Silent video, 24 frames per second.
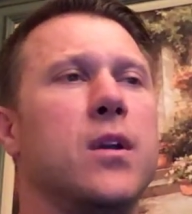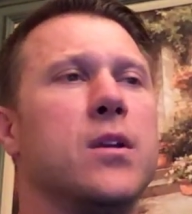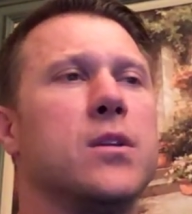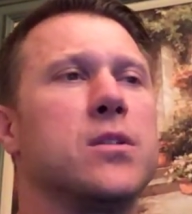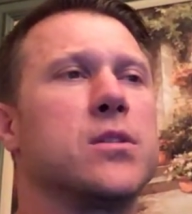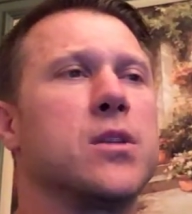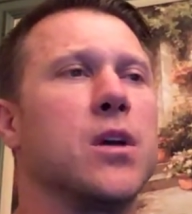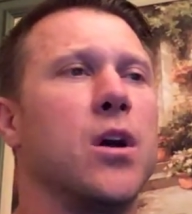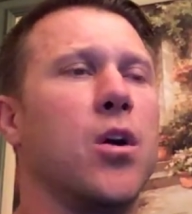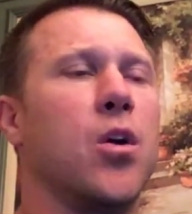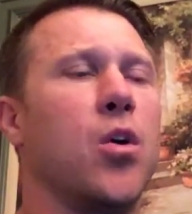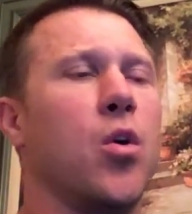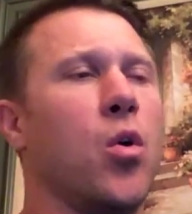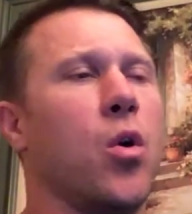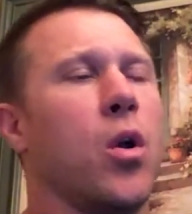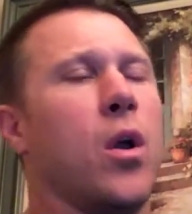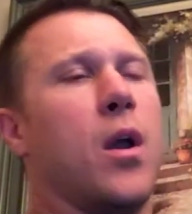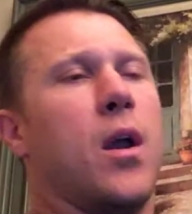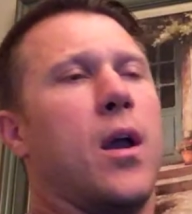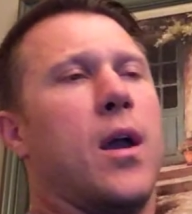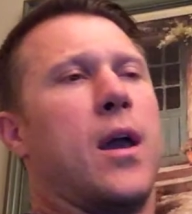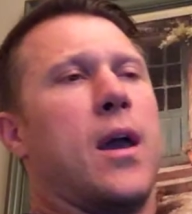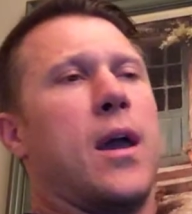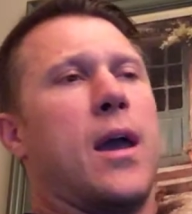
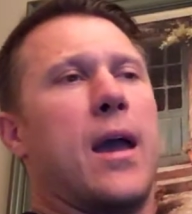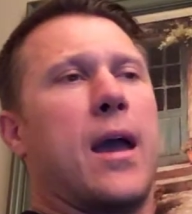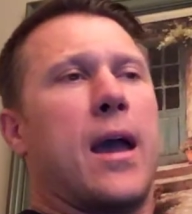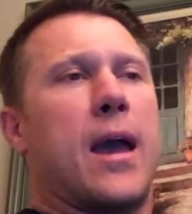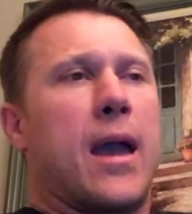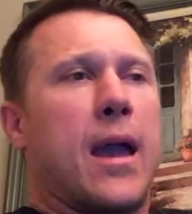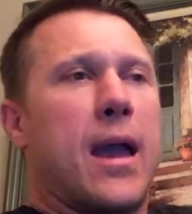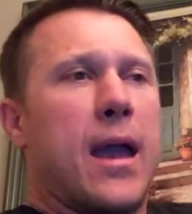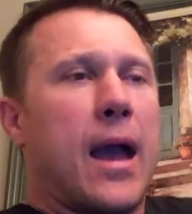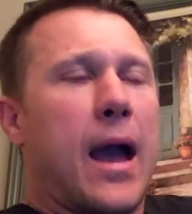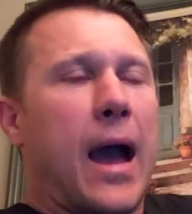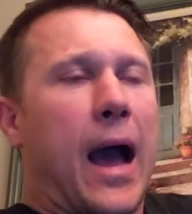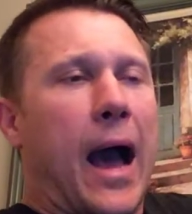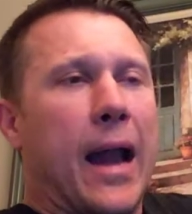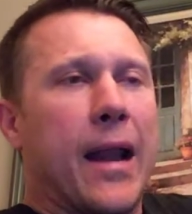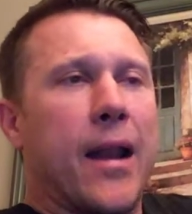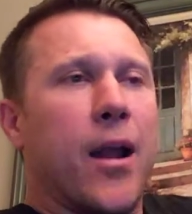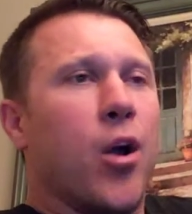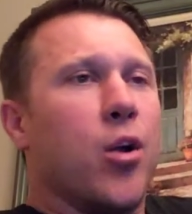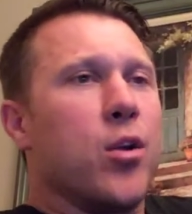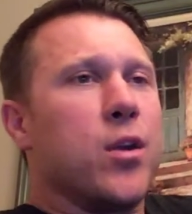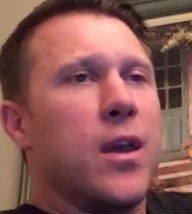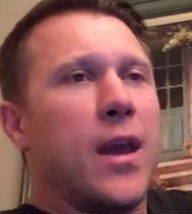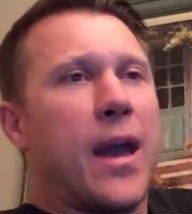So I
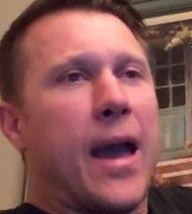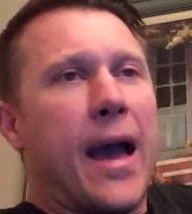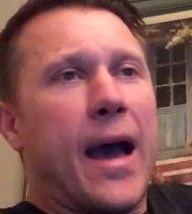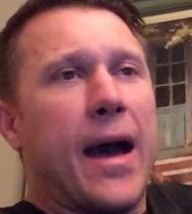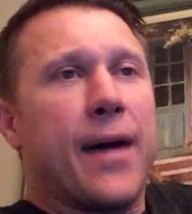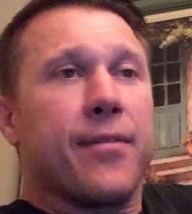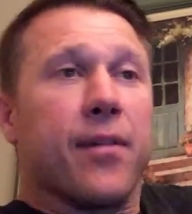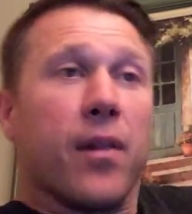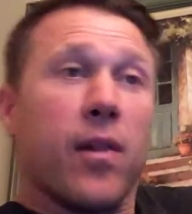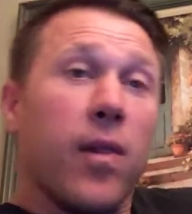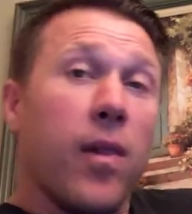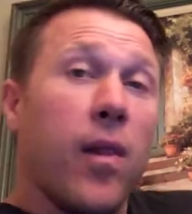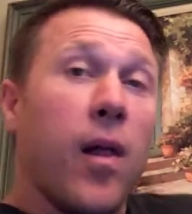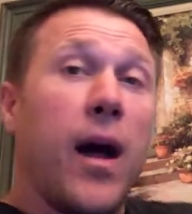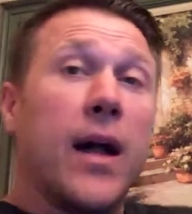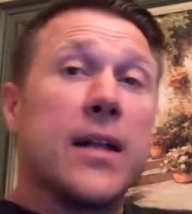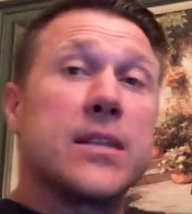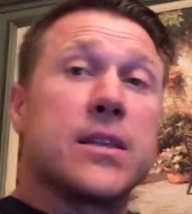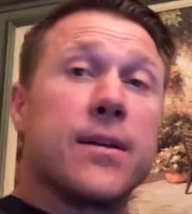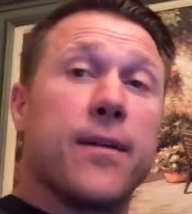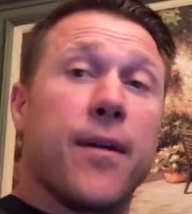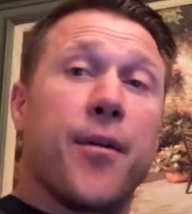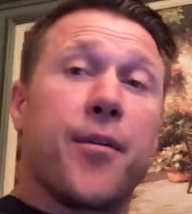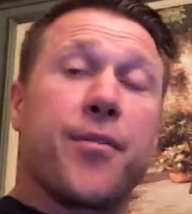know you have
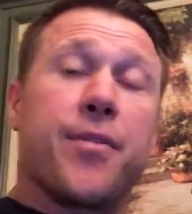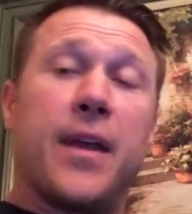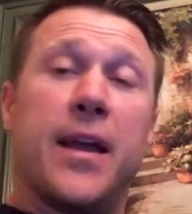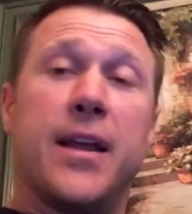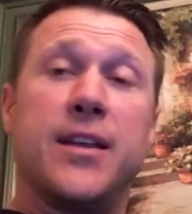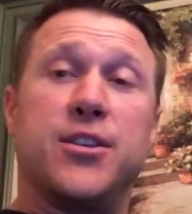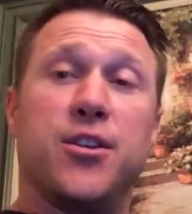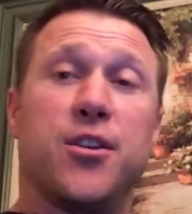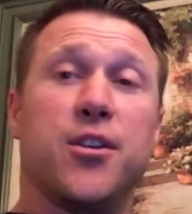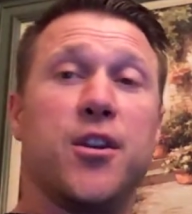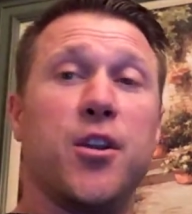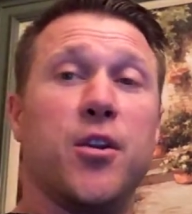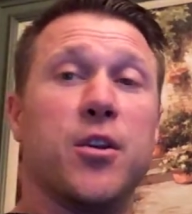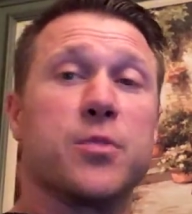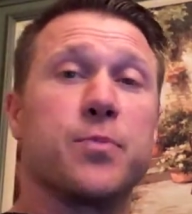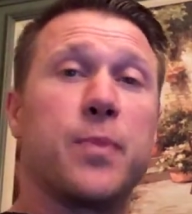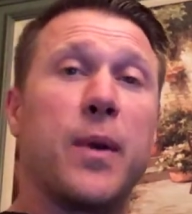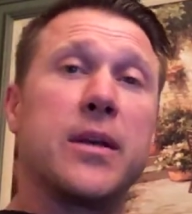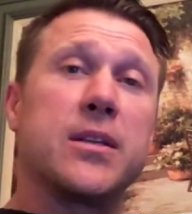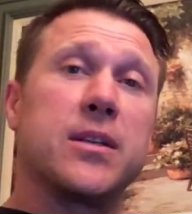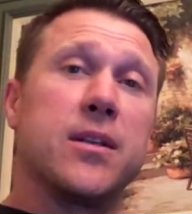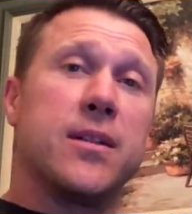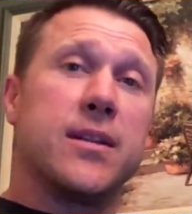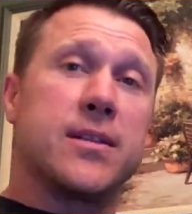lots of other things you can do,
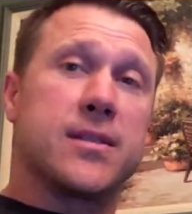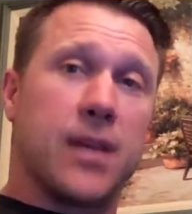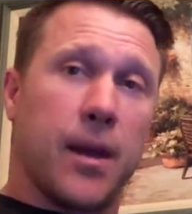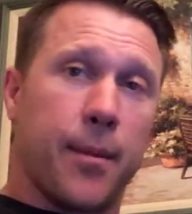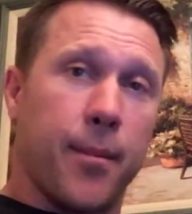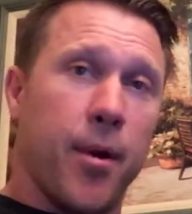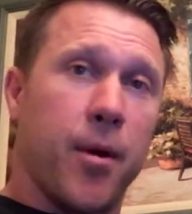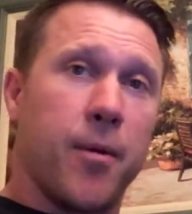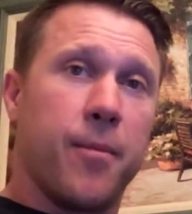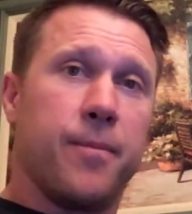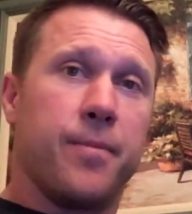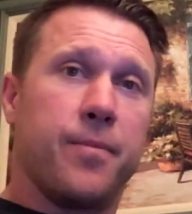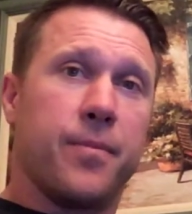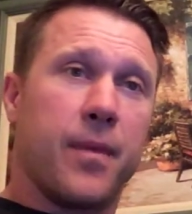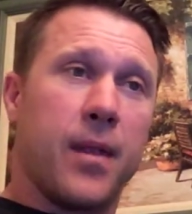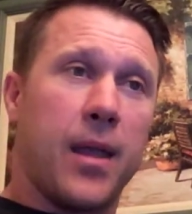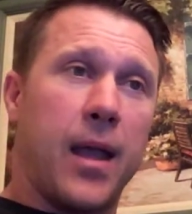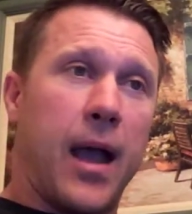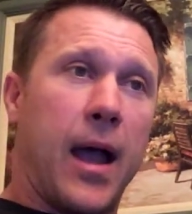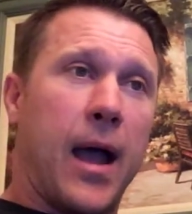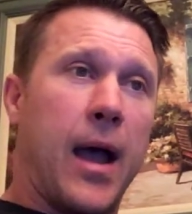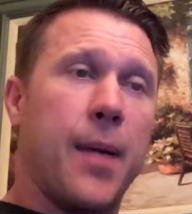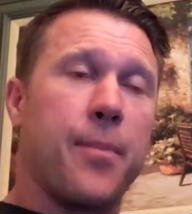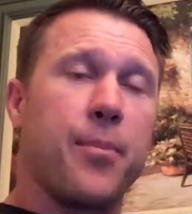especially this summer.
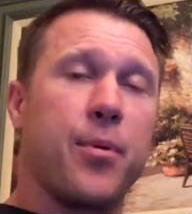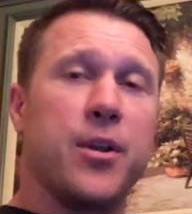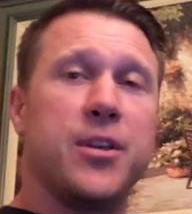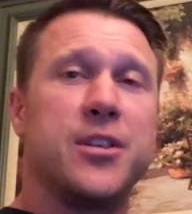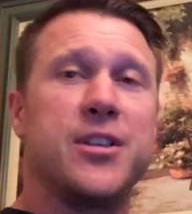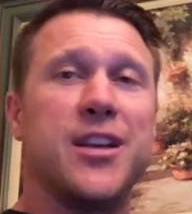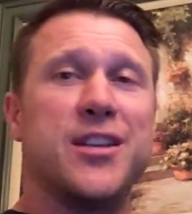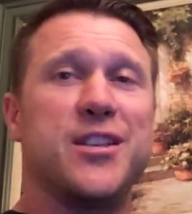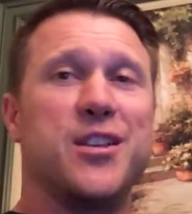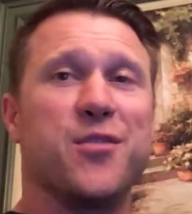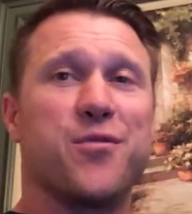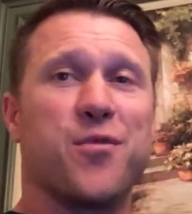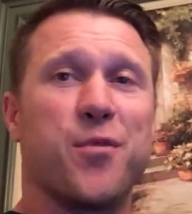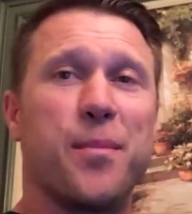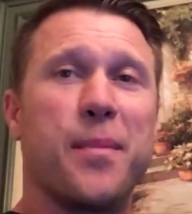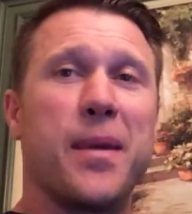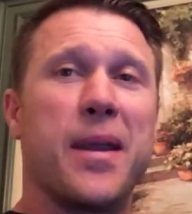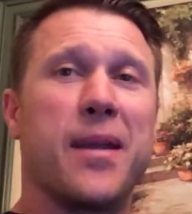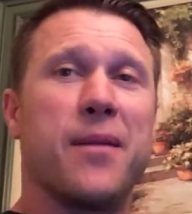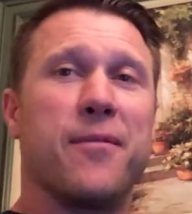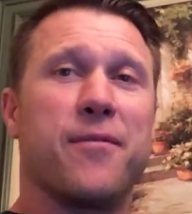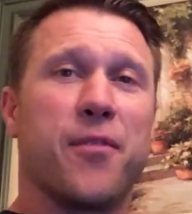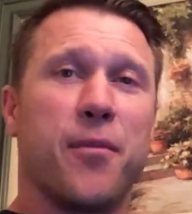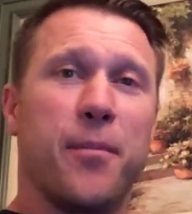I appreciate you
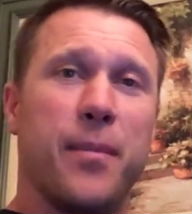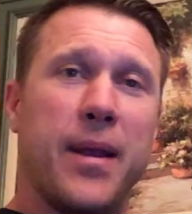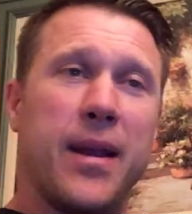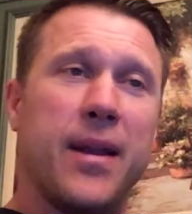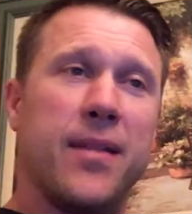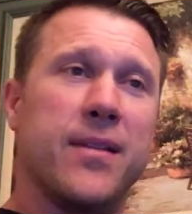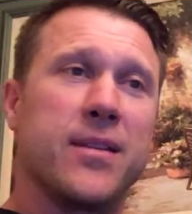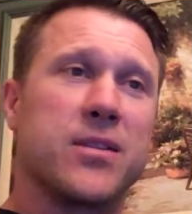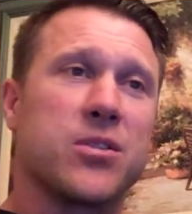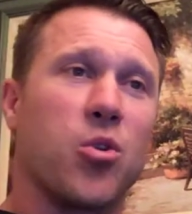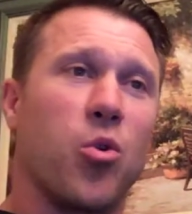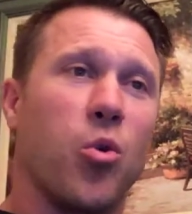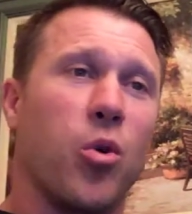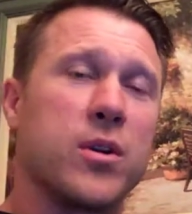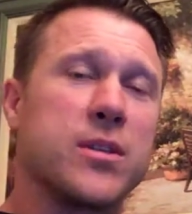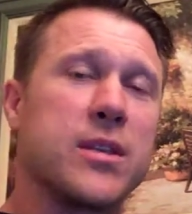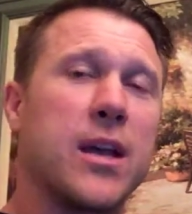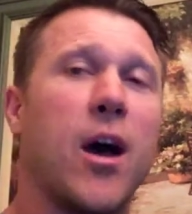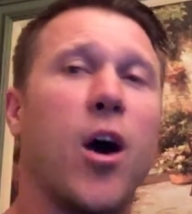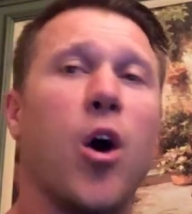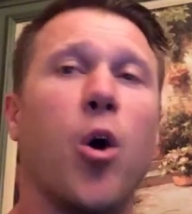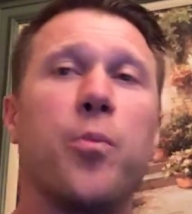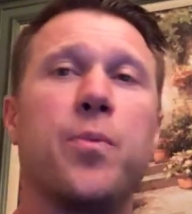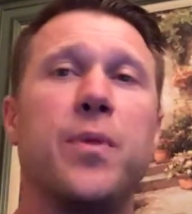for being in this course.
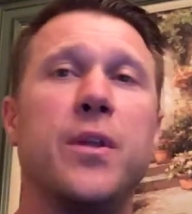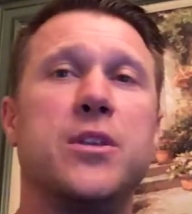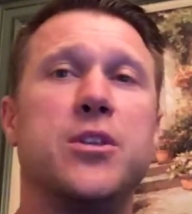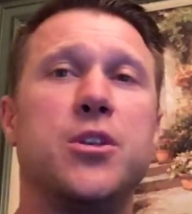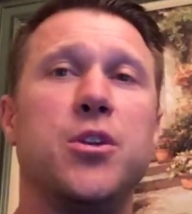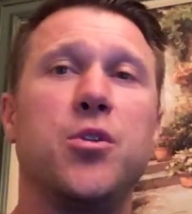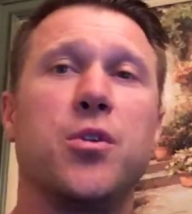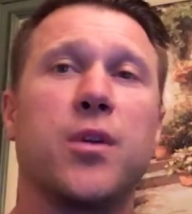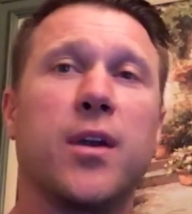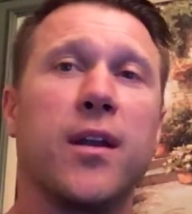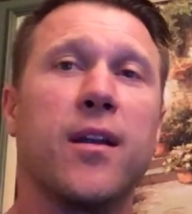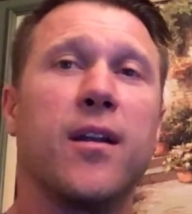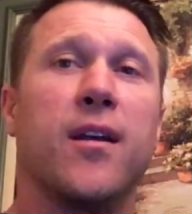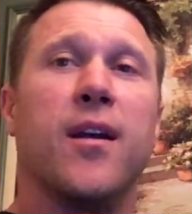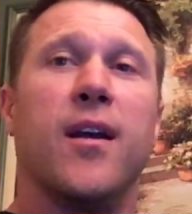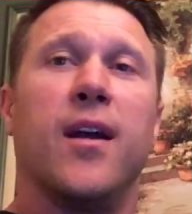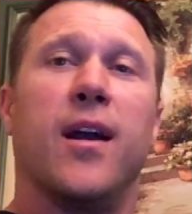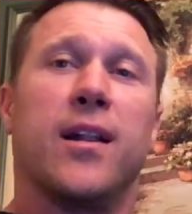I hope that you can